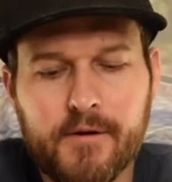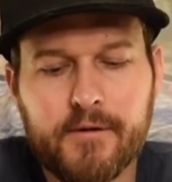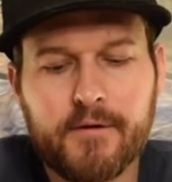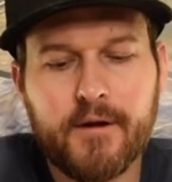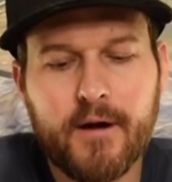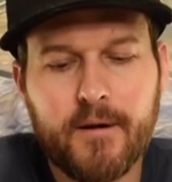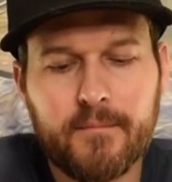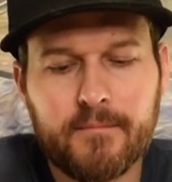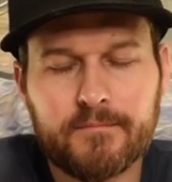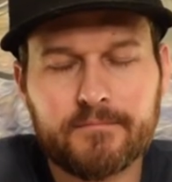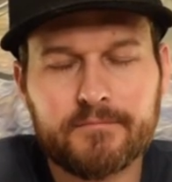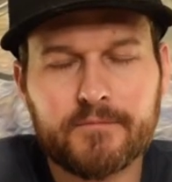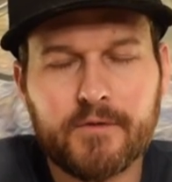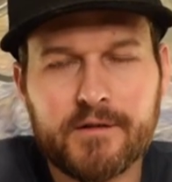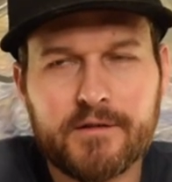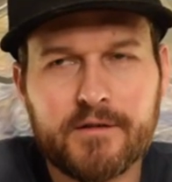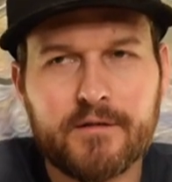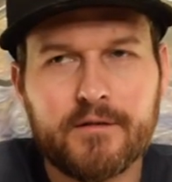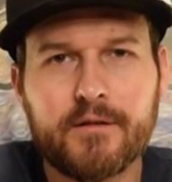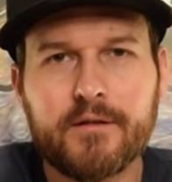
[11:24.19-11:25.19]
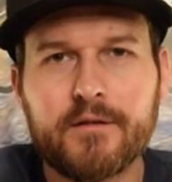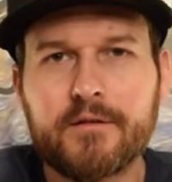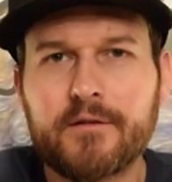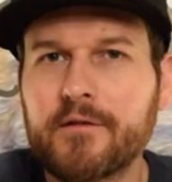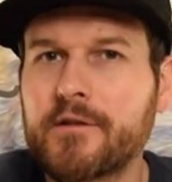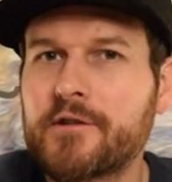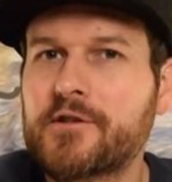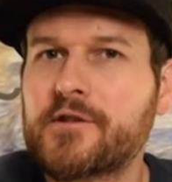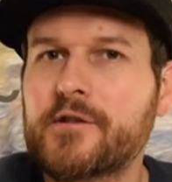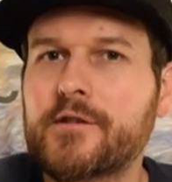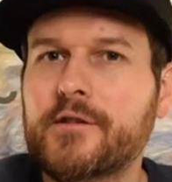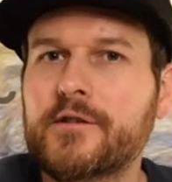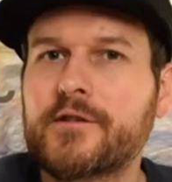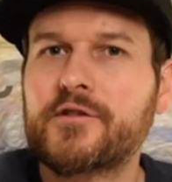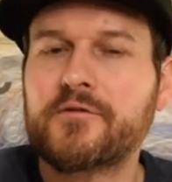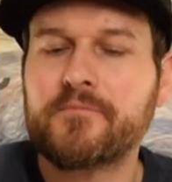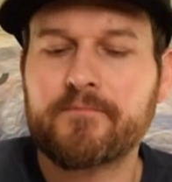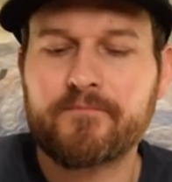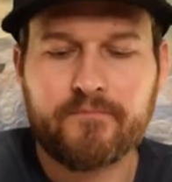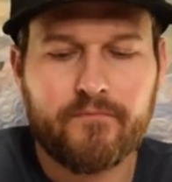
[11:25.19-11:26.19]
Yep, lots of
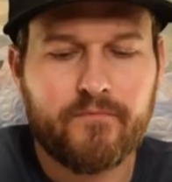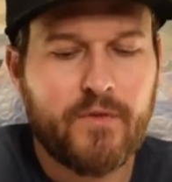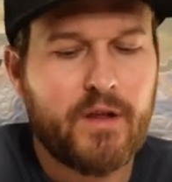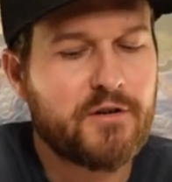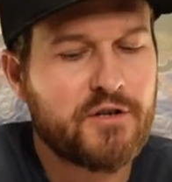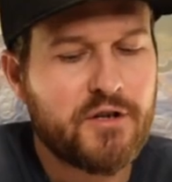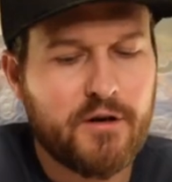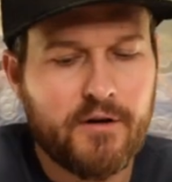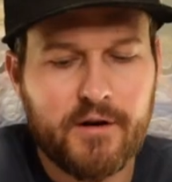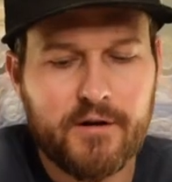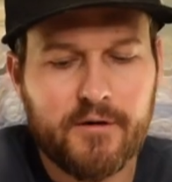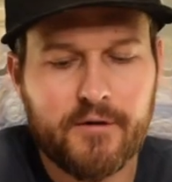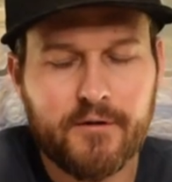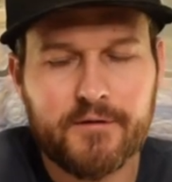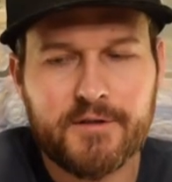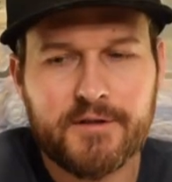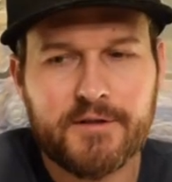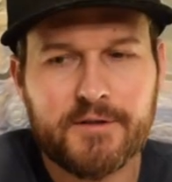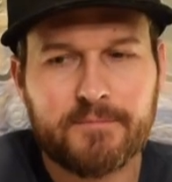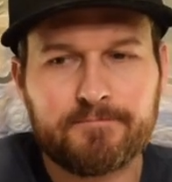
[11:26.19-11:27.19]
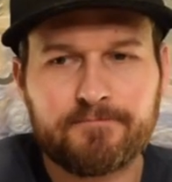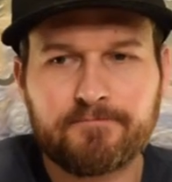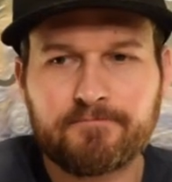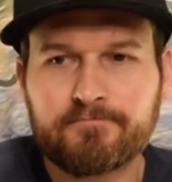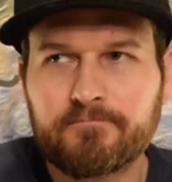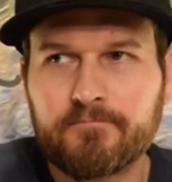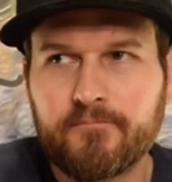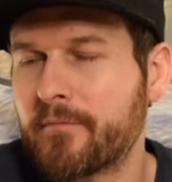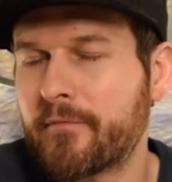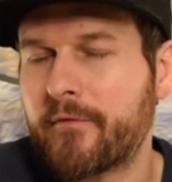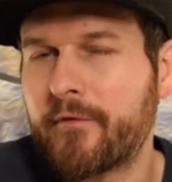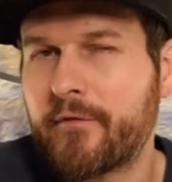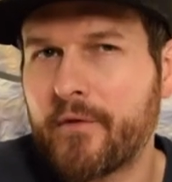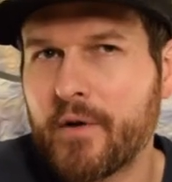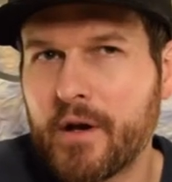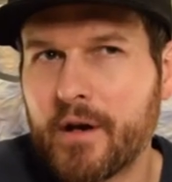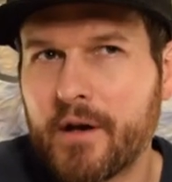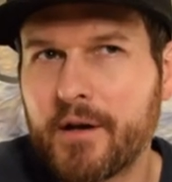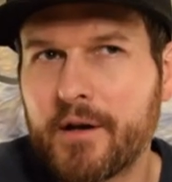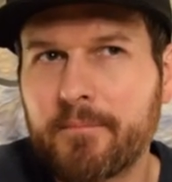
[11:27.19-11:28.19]
delicious sherry notes, some
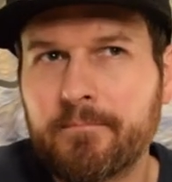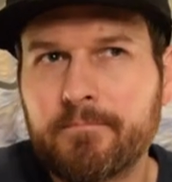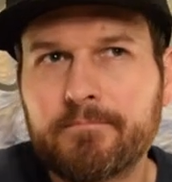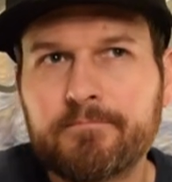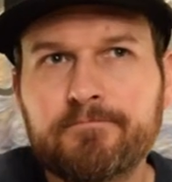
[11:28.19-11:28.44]
fig,